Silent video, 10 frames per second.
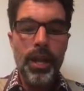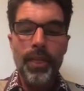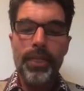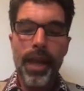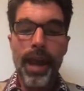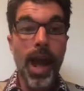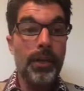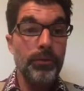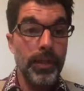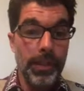that I
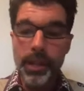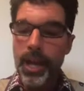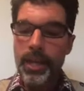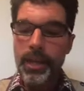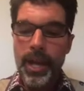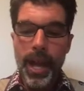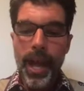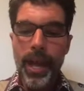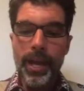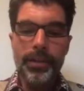really like
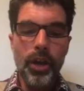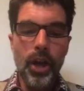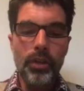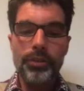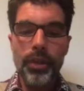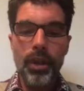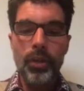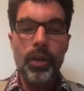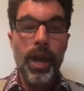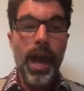and
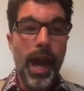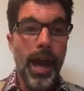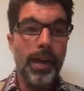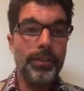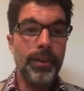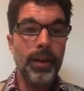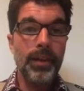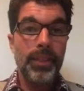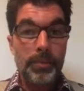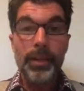also has
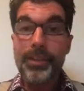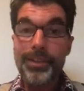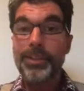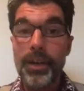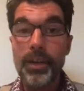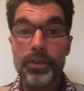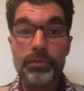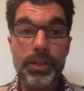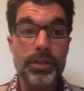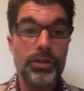the ability to take on new
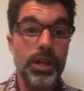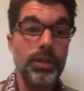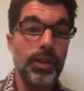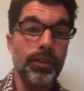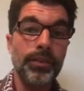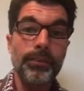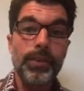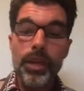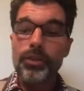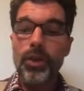registrations.
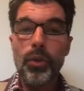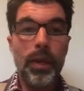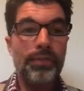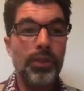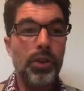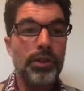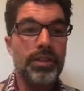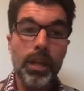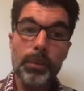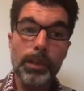So if you go to
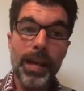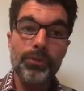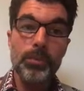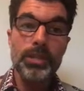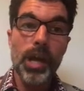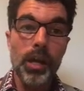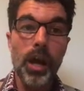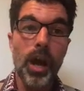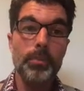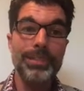
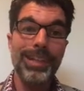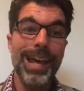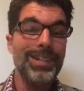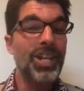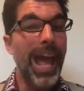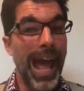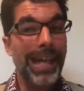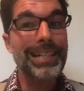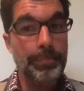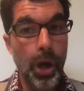
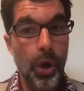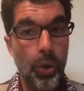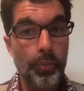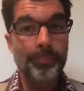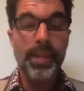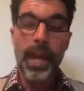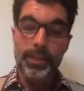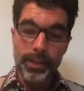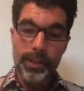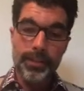stellarplatforms.com/exmo, and
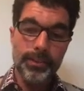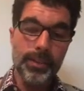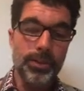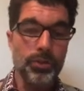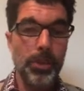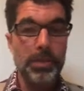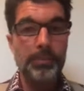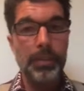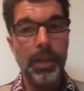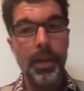the link is in the description
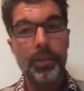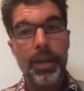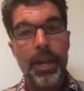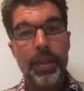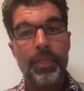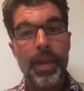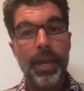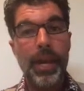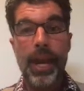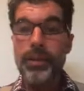below,
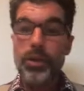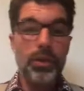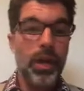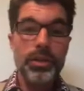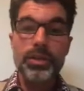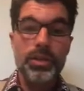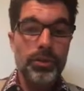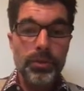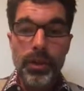then at no cost to you,